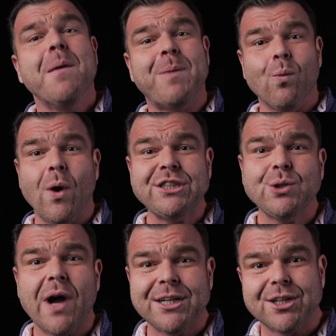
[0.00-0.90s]
But once
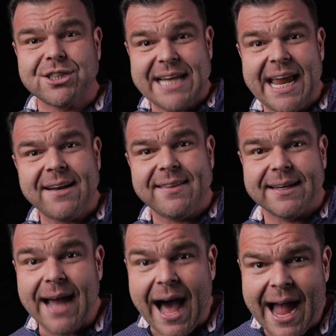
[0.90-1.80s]
you understand the
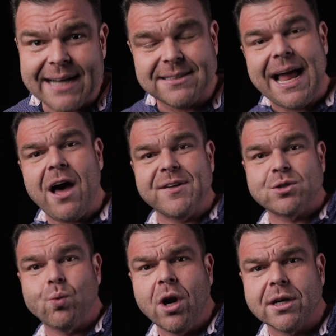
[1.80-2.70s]
guides and how
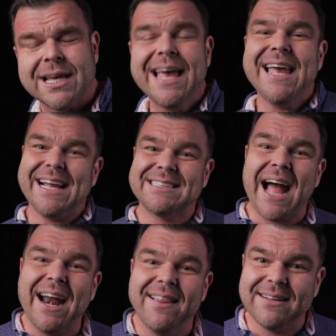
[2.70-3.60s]
this works, it's
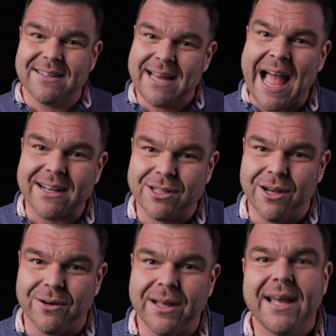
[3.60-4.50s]
kind of like the tax
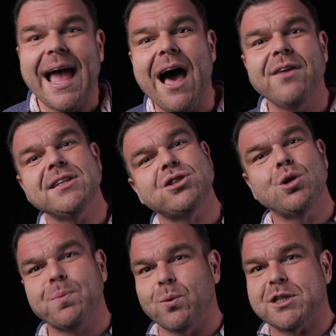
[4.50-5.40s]
code. How these
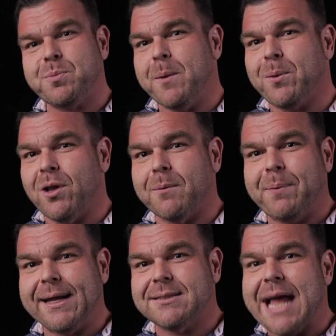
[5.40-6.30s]
super rich people aren't
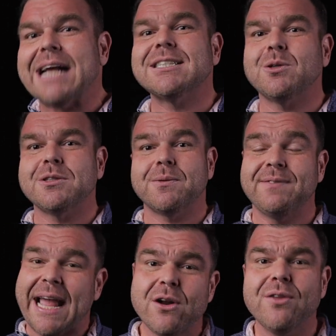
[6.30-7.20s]
paying taxes is
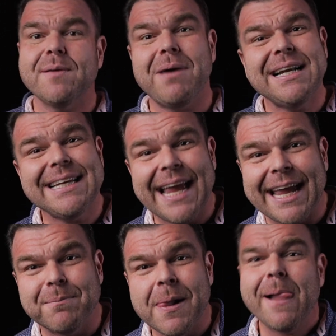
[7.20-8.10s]
they know the money
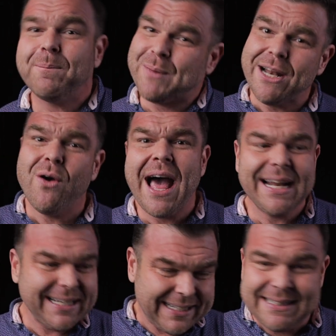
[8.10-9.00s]
game. They know how
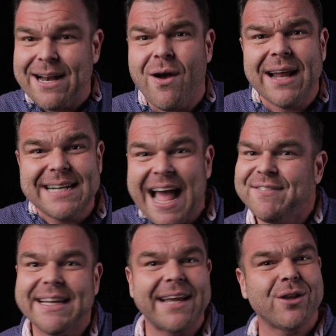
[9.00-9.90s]
to
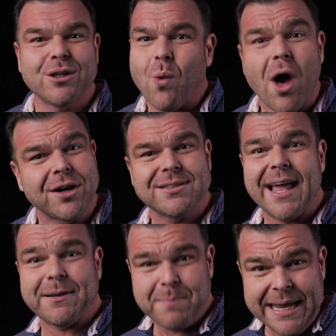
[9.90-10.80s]
navigate those waters
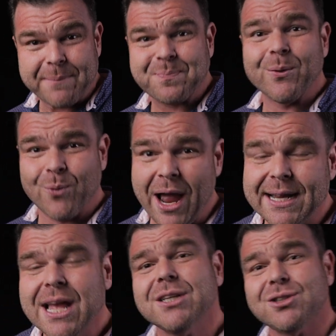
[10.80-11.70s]
like me, right?